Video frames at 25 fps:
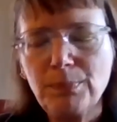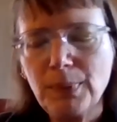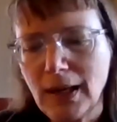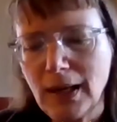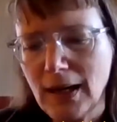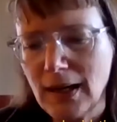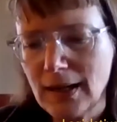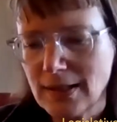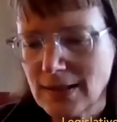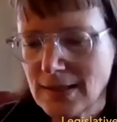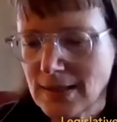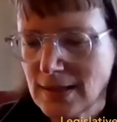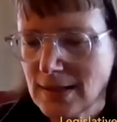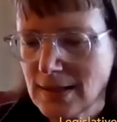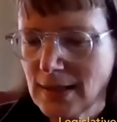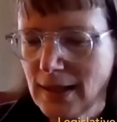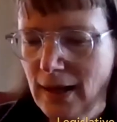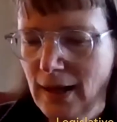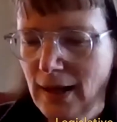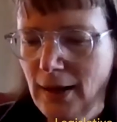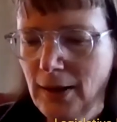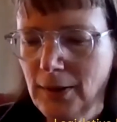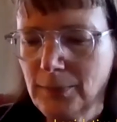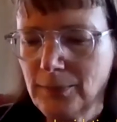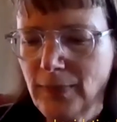
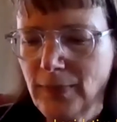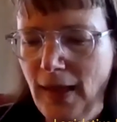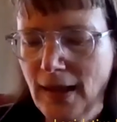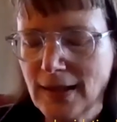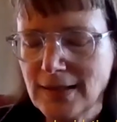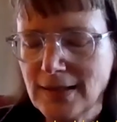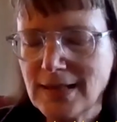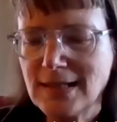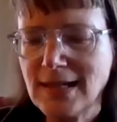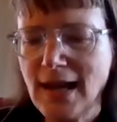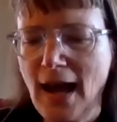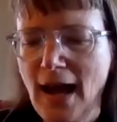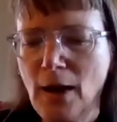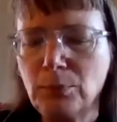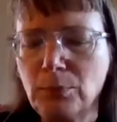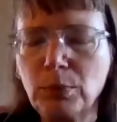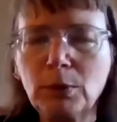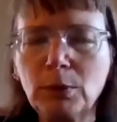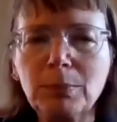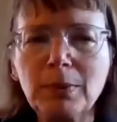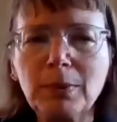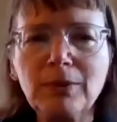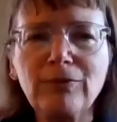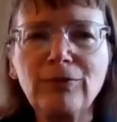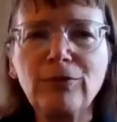because that stop
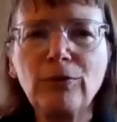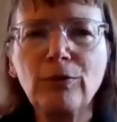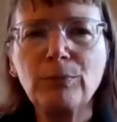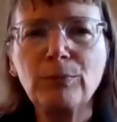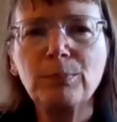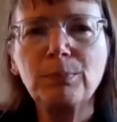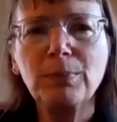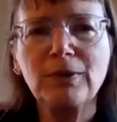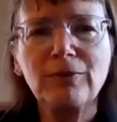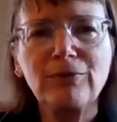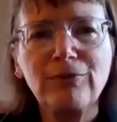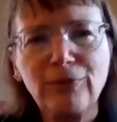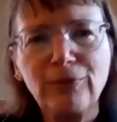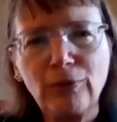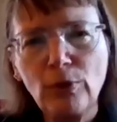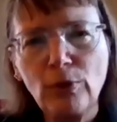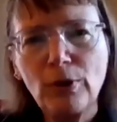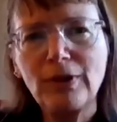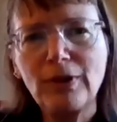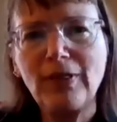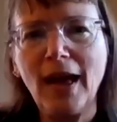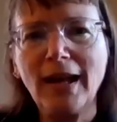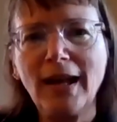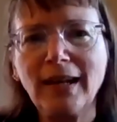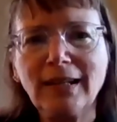will be
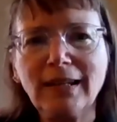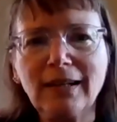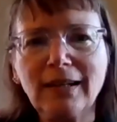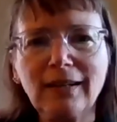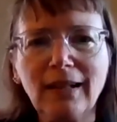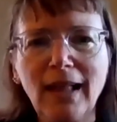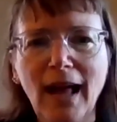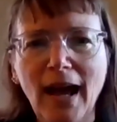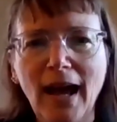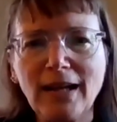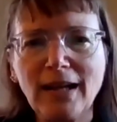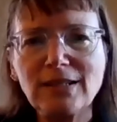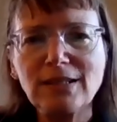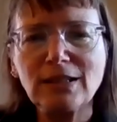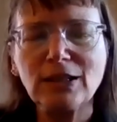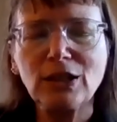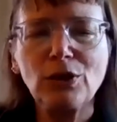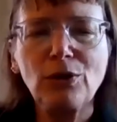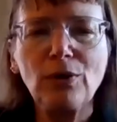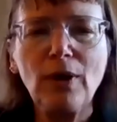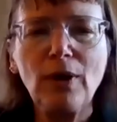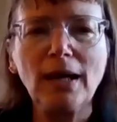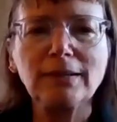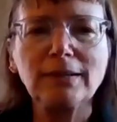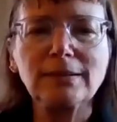before that hill
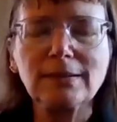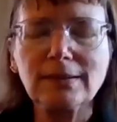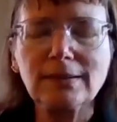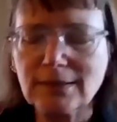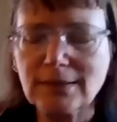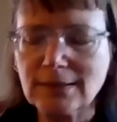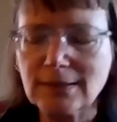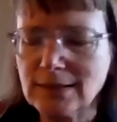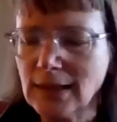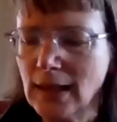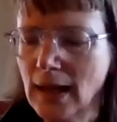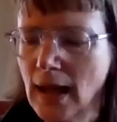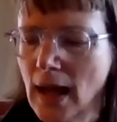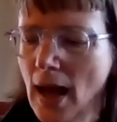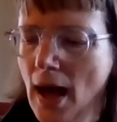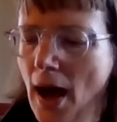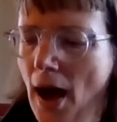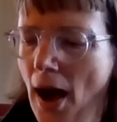actually crests.